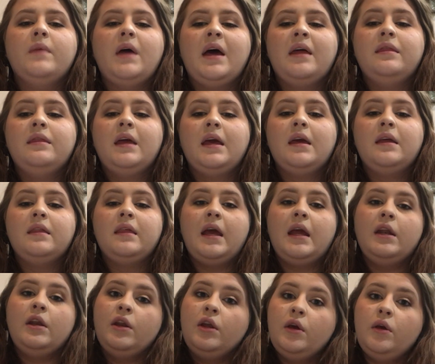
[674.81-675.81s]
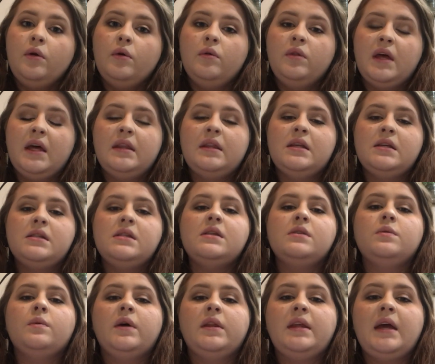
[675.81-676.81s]
I think they knew that this
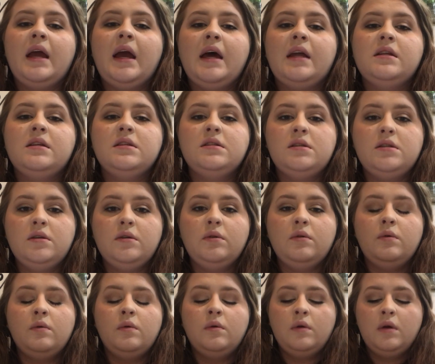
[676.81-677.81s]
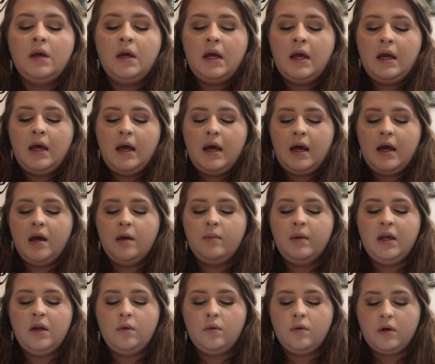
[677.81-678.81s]
is what they had to do
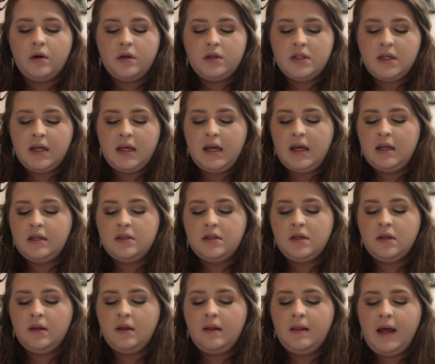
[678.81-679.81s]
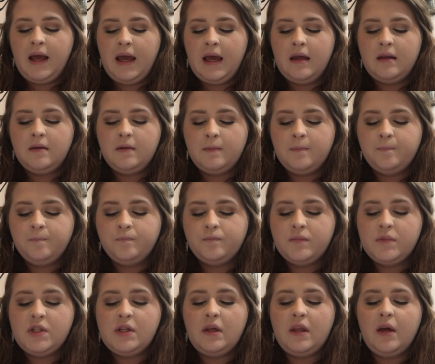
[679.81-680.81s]
in order to get into the land.
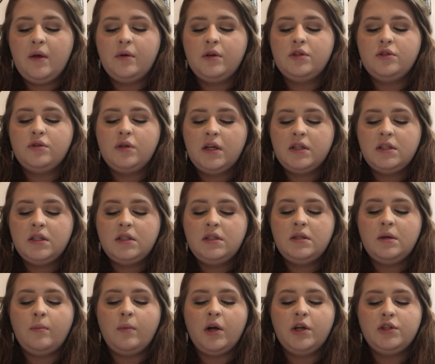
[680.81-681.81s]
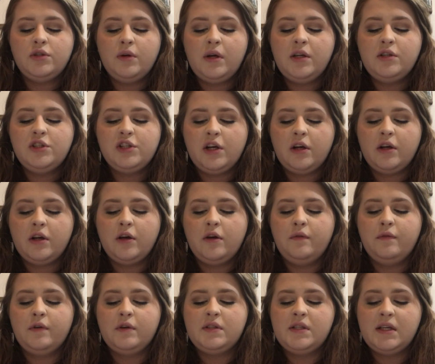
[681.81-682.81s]
So they were instructed to march around
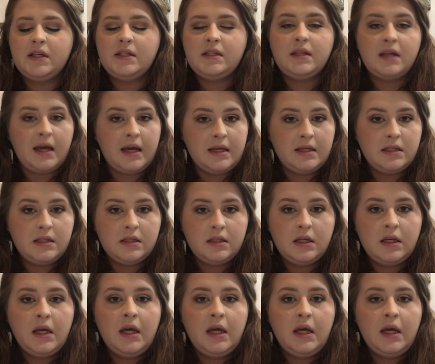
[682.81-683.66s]
Jericho for 6 days.